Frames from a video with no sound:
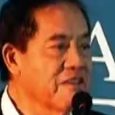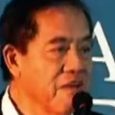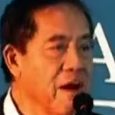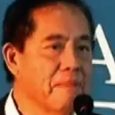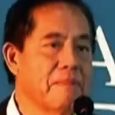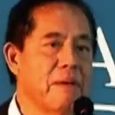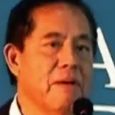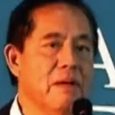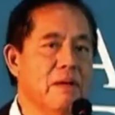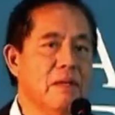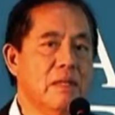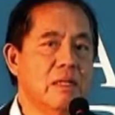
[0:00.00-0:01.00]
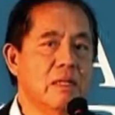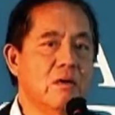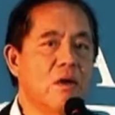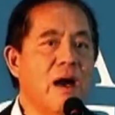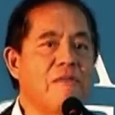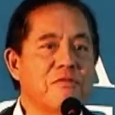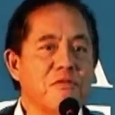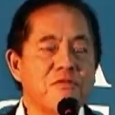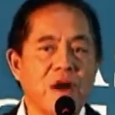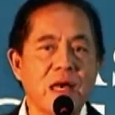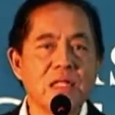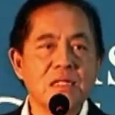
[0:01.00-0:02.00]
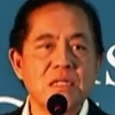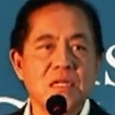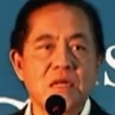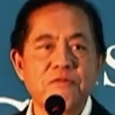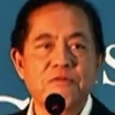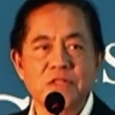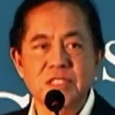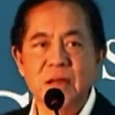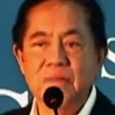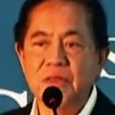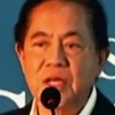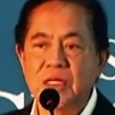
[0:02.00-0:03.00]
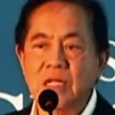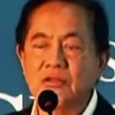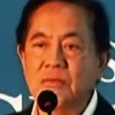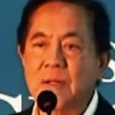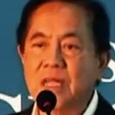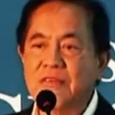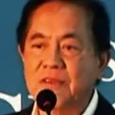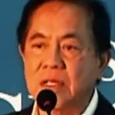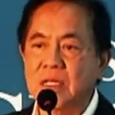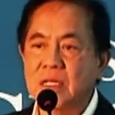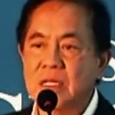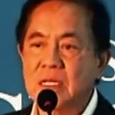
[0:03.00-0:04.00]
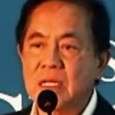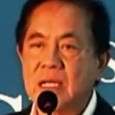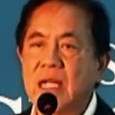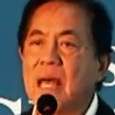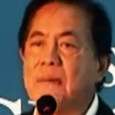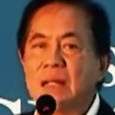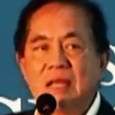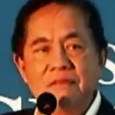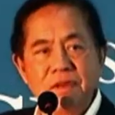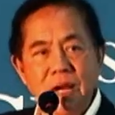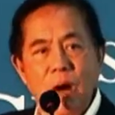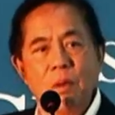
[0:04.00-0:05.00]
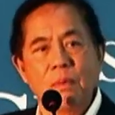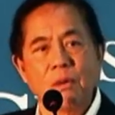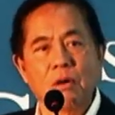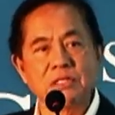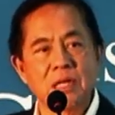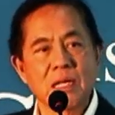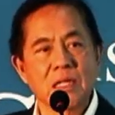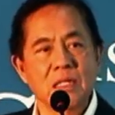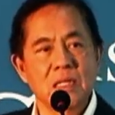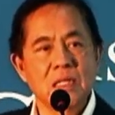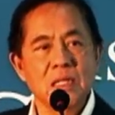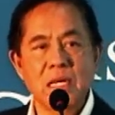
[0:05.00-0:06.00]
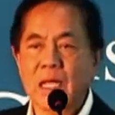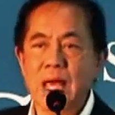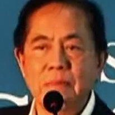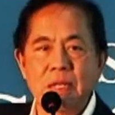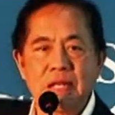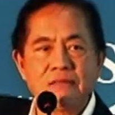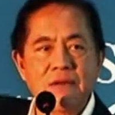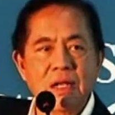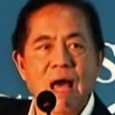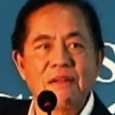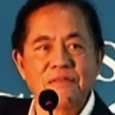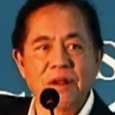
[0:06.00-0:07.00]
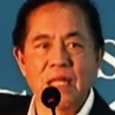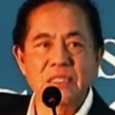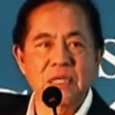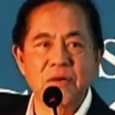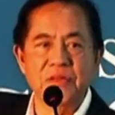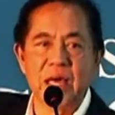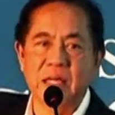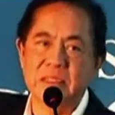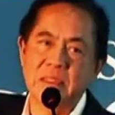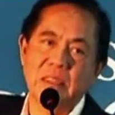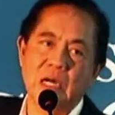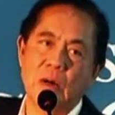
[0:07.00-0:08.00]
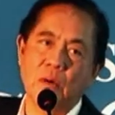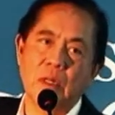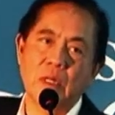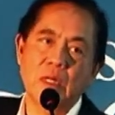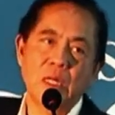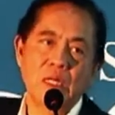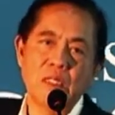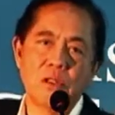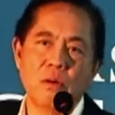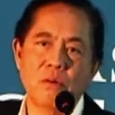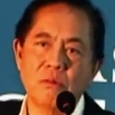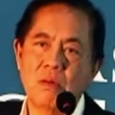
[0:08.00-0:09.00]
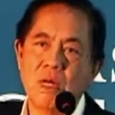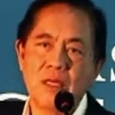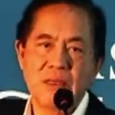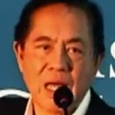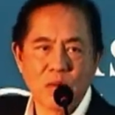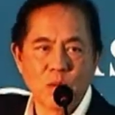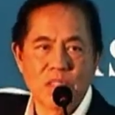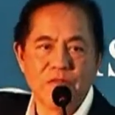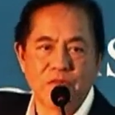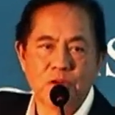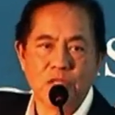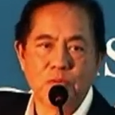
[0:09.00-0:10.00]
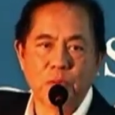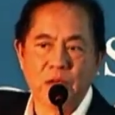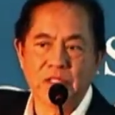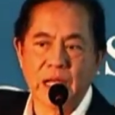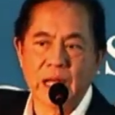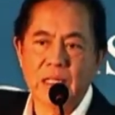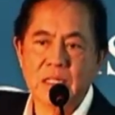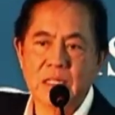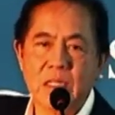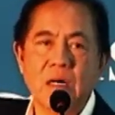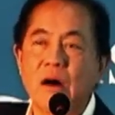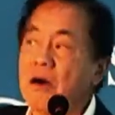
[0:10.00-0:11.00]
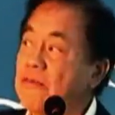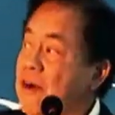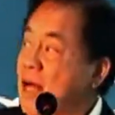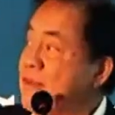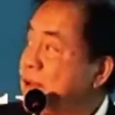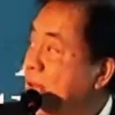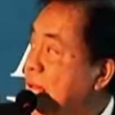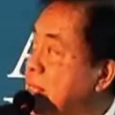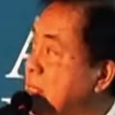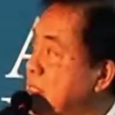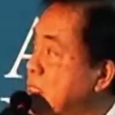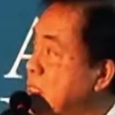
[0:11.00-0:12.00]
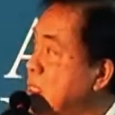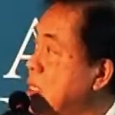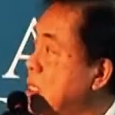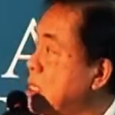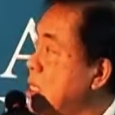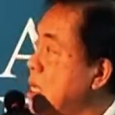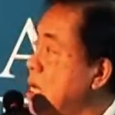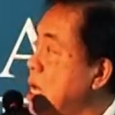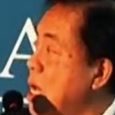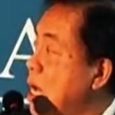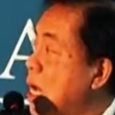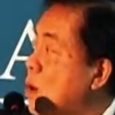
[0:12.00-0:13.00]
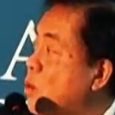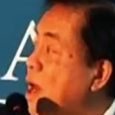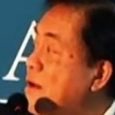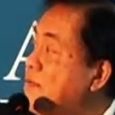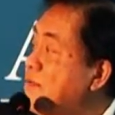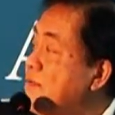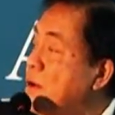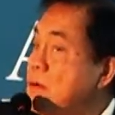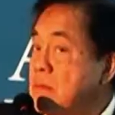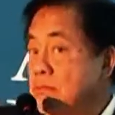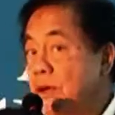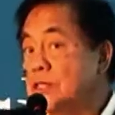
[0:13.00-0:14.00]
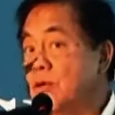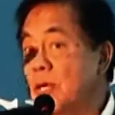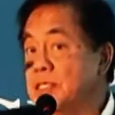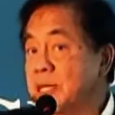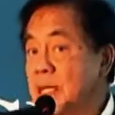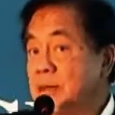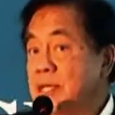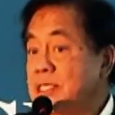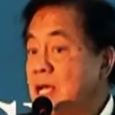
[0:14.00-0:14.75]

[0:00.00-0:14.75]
give up. You have to fight for something that you believe in. And I believe in our project, and I believe in Alpha Land Southgate Tower. So that was the first project of Alpha Land. We have restaurants here on the